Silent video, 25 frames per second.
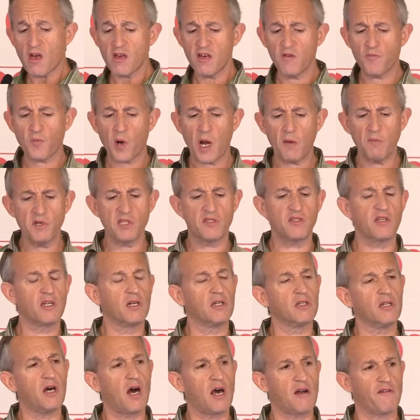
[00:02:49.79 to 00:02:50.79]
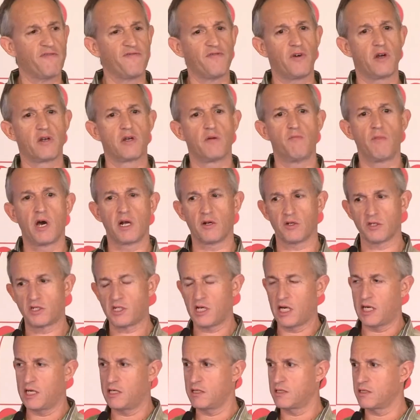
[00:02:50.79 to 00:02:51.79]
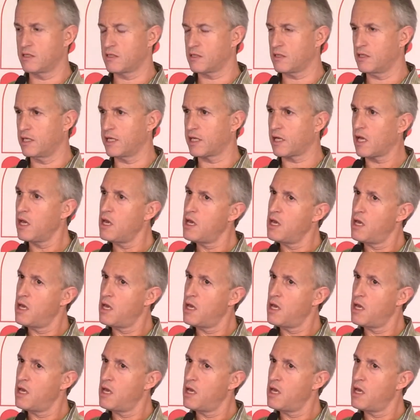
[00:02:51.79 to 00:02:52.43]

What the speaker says: You've probably seen a lot of fundamental changes, like